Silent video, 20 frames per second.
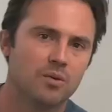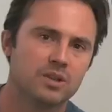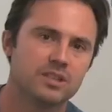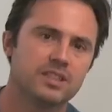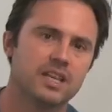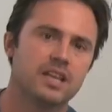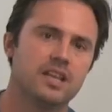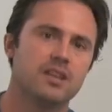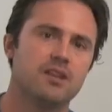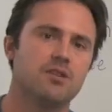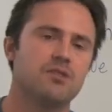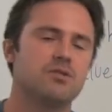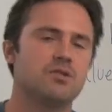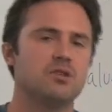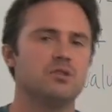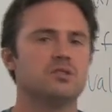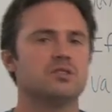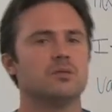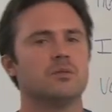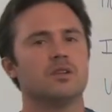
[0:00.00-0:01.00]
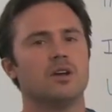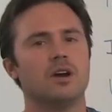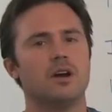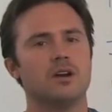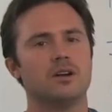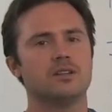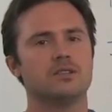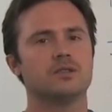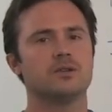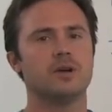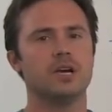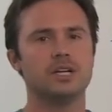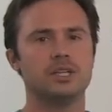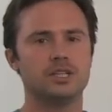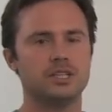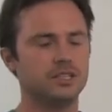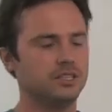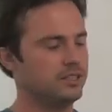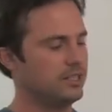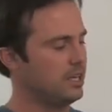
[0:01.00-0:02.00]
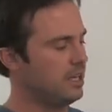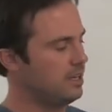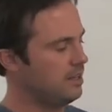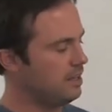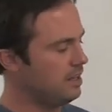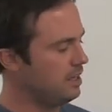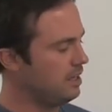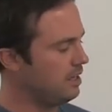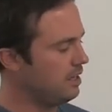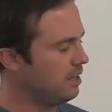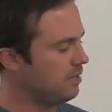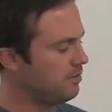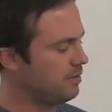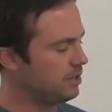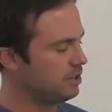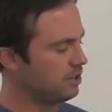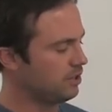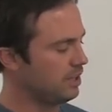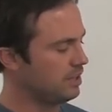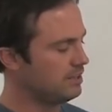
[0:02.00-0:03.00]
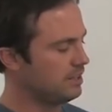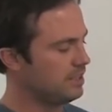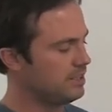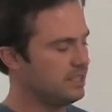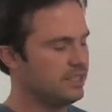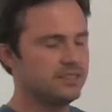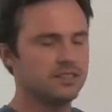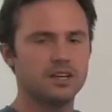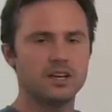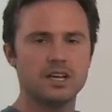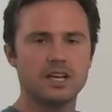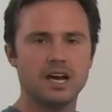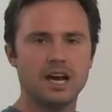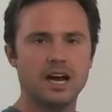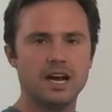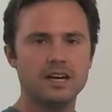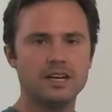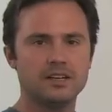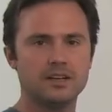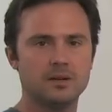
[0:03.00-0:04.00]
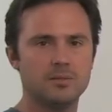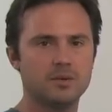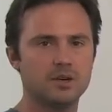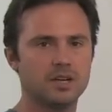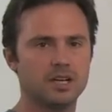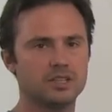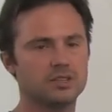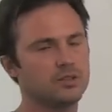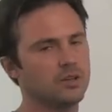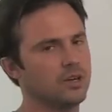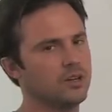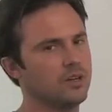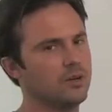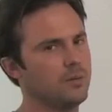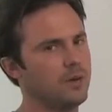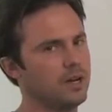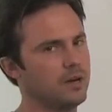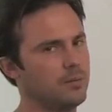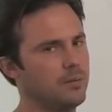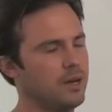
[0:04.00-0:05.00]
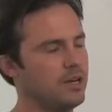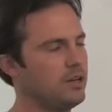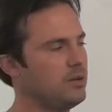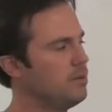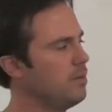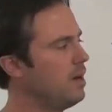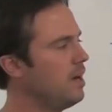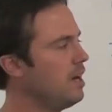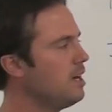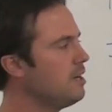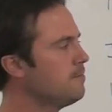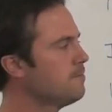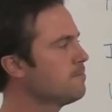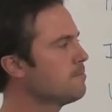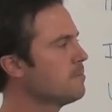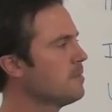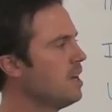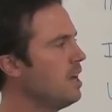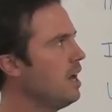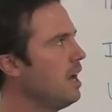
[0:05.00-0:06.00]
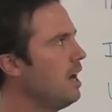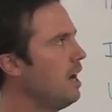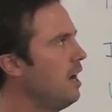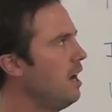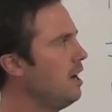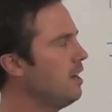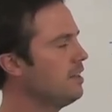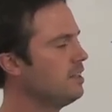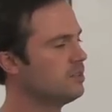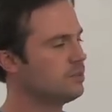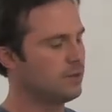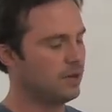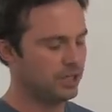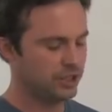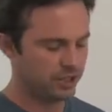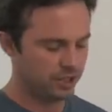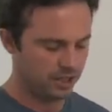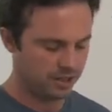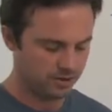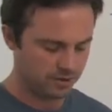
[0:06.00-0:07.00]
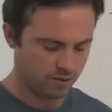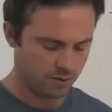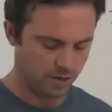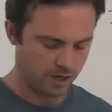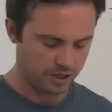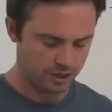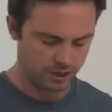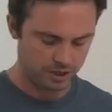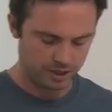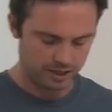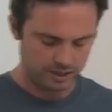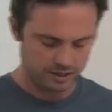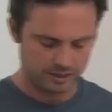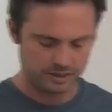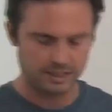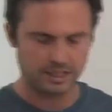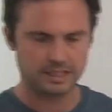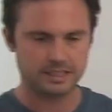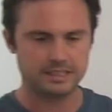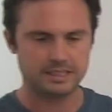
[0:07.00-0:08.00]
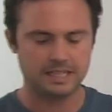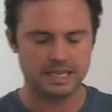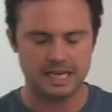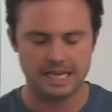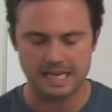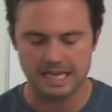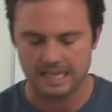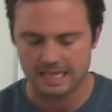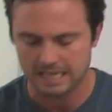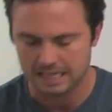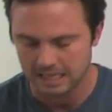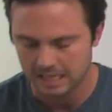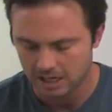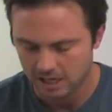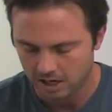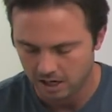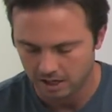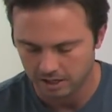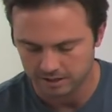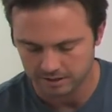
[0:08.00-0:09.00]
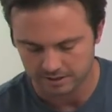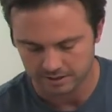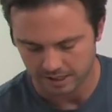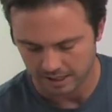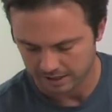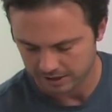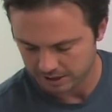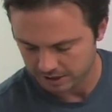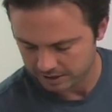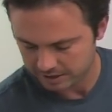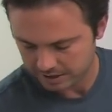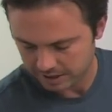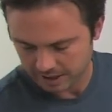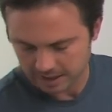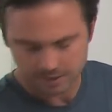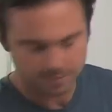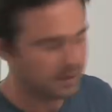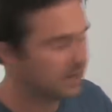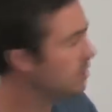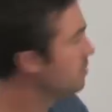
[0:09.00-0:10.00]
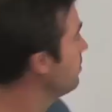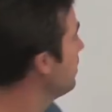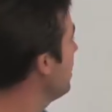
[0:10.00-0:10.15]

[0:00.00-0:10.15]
we're taking you through some of the hardest questions in the official SAT study guide, a book I strongly recommend you buy. Uh, this question is question 16 on section 6, page